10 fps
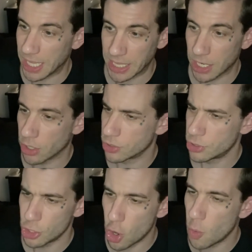Like there are
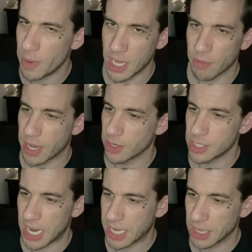so many
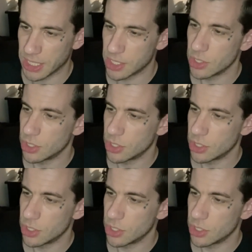records that I can listen